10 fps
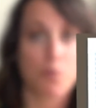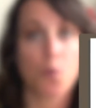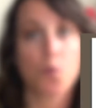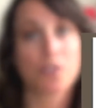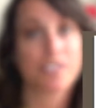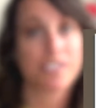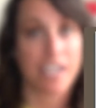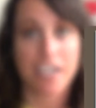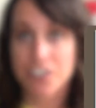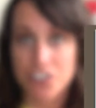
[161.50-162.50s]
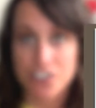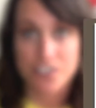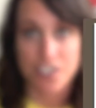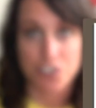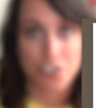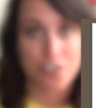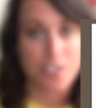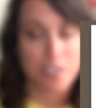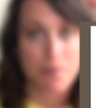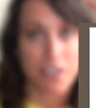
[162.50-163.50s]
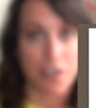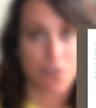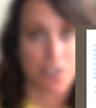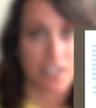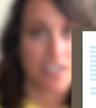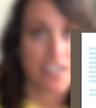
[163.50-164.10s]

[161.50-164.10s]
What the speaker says: your standards that you're going to be covering,